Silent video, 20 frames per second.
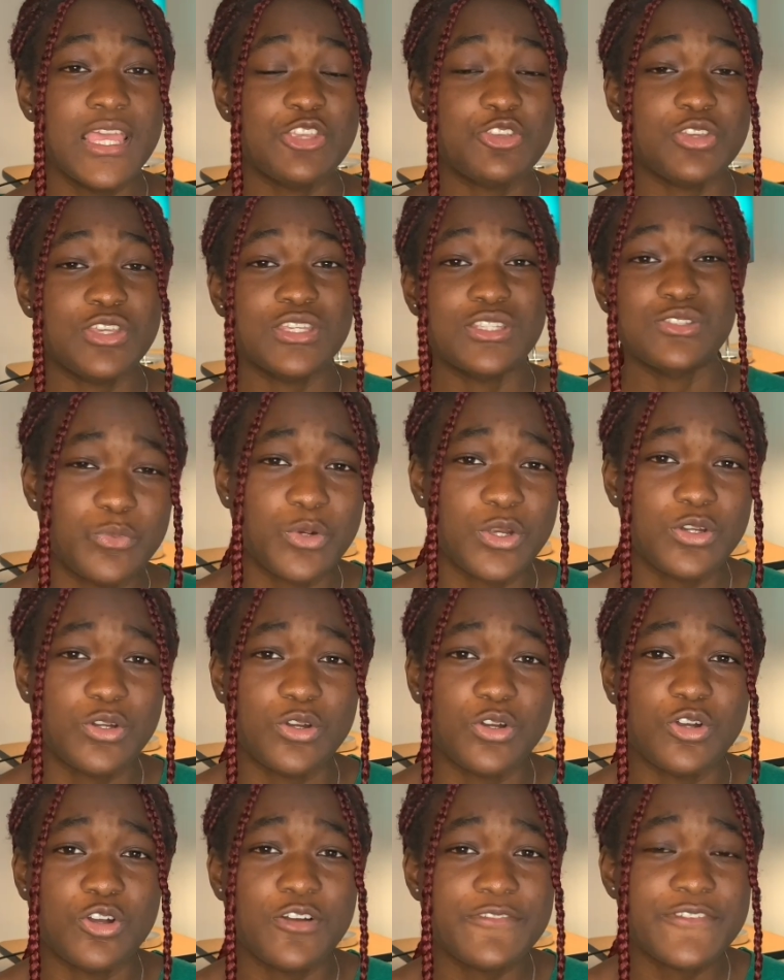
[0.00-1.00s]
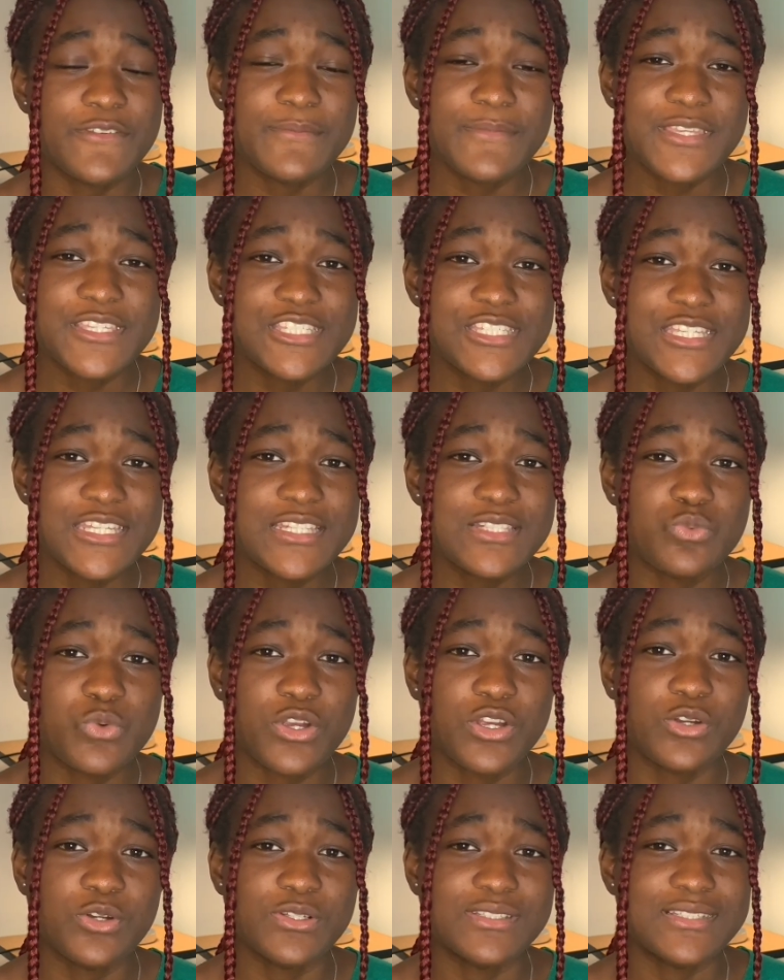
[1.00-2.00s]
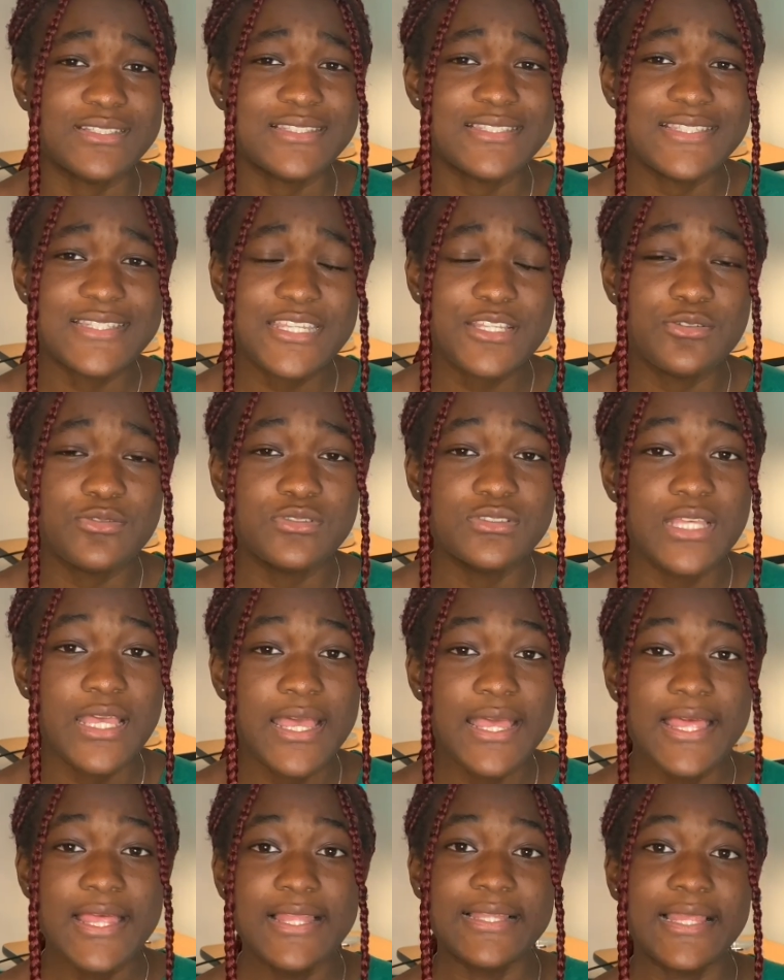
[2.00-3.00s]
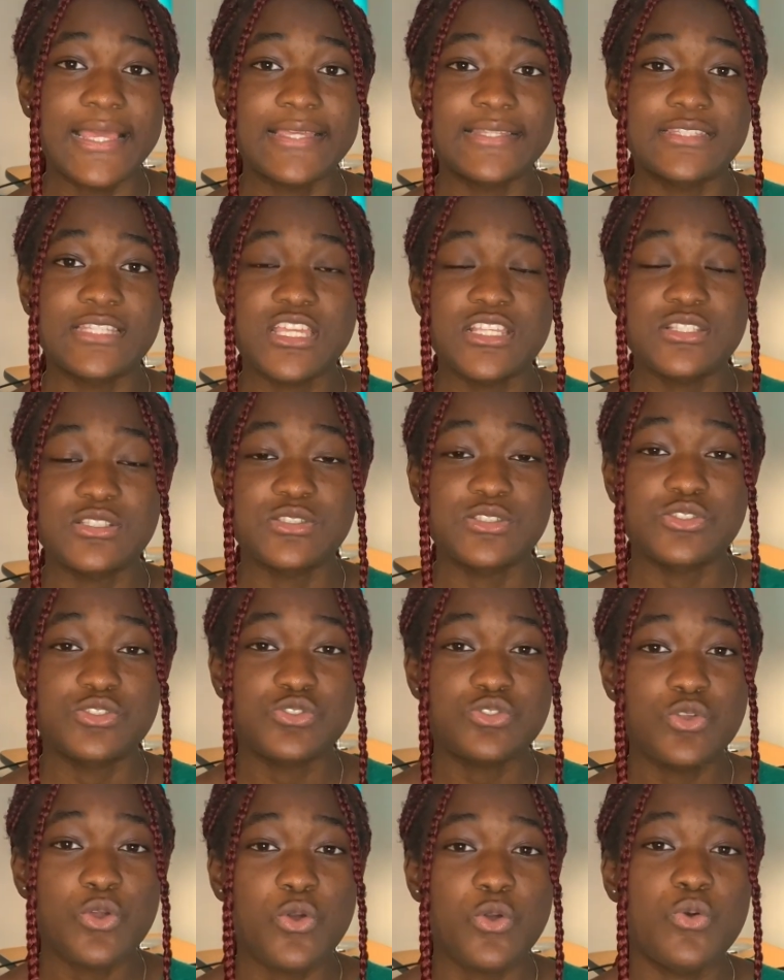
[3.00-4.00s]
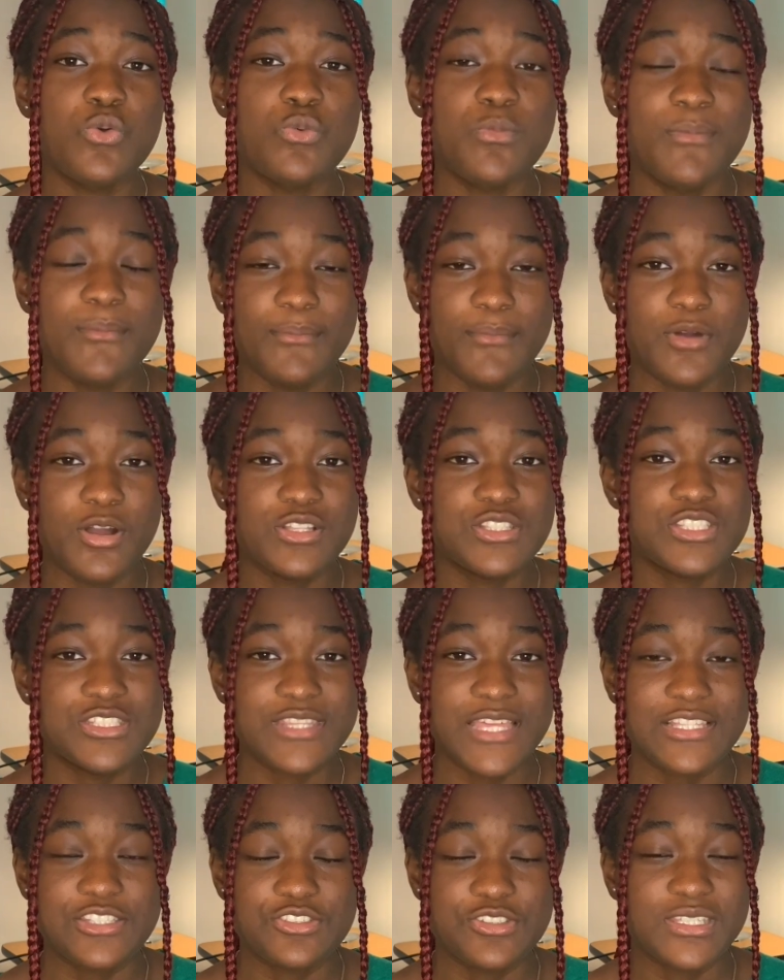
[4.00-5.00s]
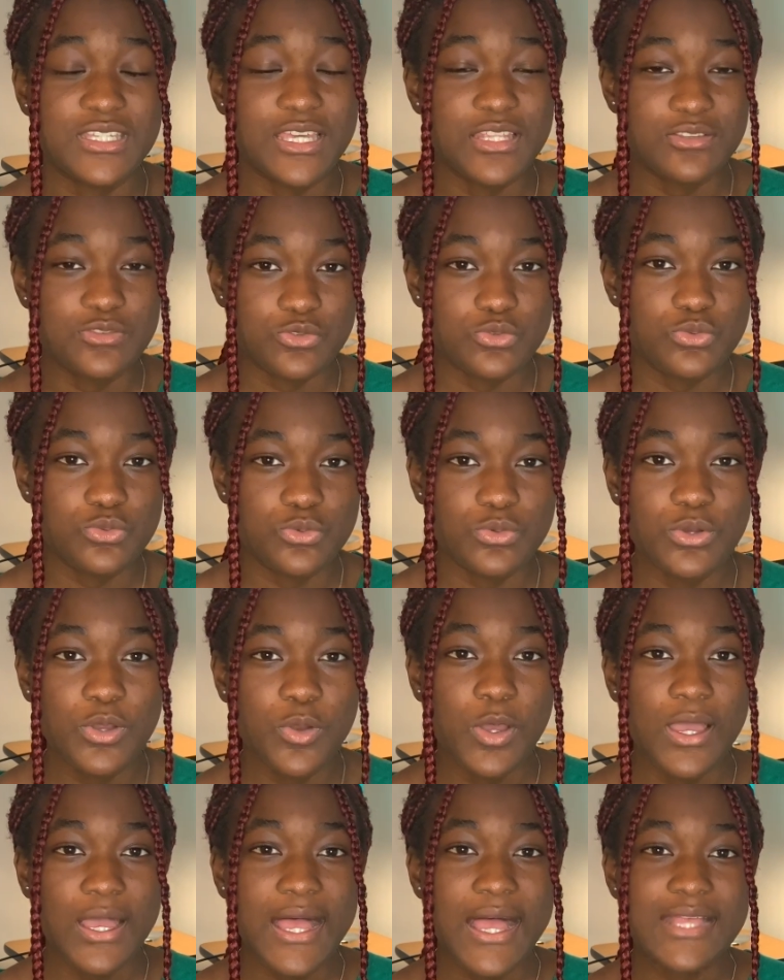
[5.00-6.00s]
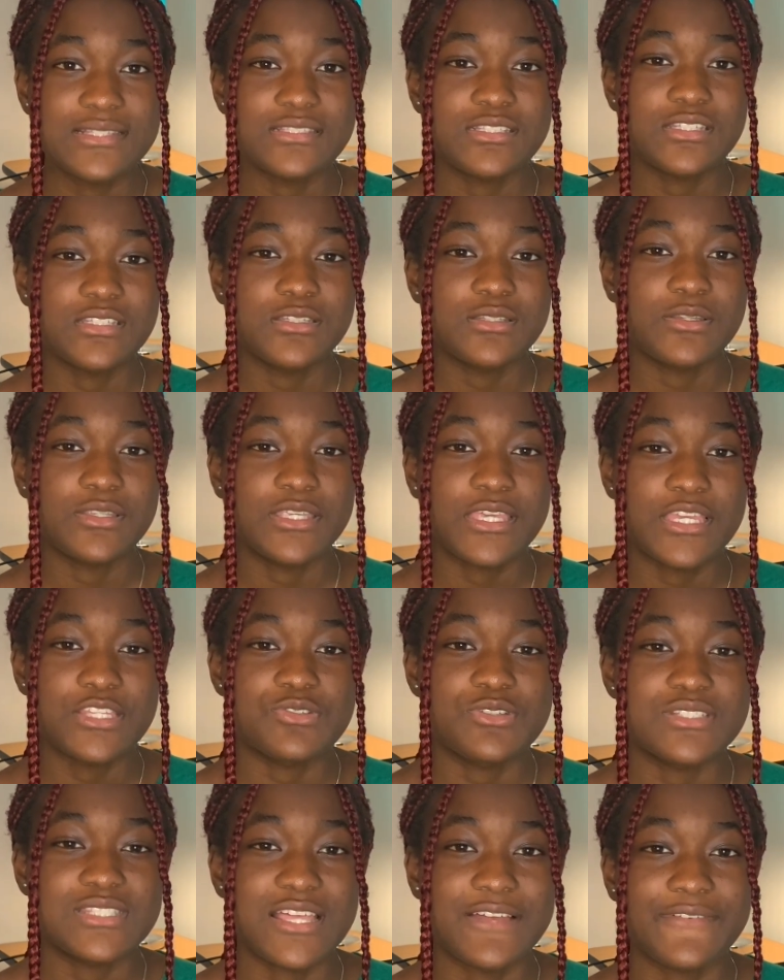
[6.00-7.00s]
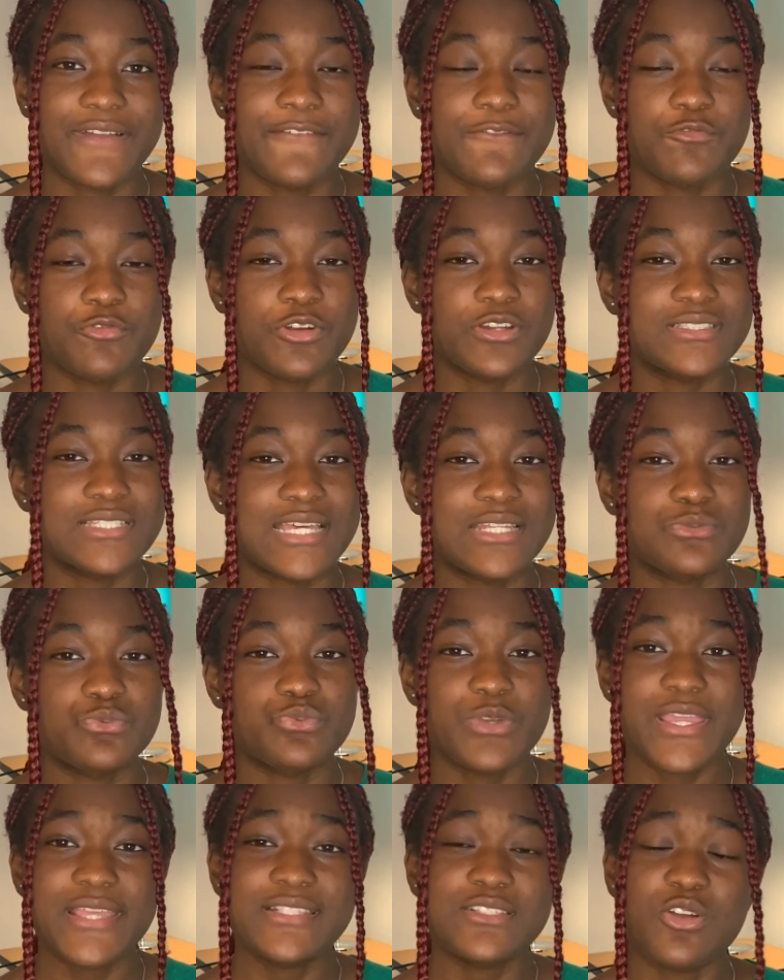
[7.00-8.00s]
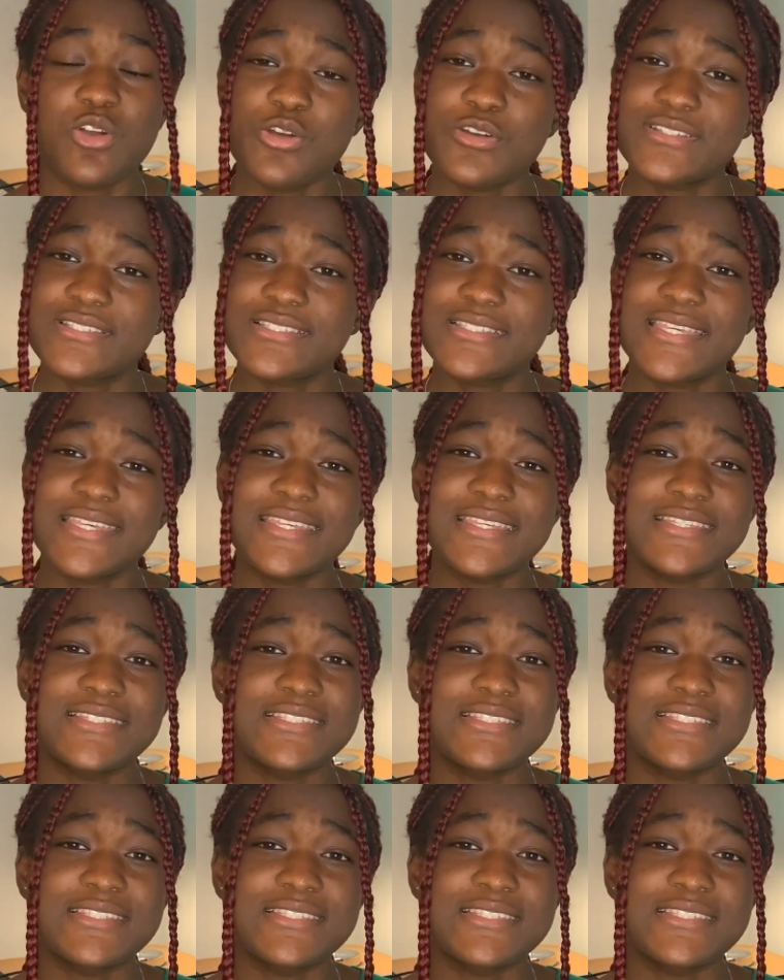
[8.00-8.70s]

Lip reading: You can work on coffee machines, work on the till. Like, there's so much that you can do as a catering staff. I've worked at race courses,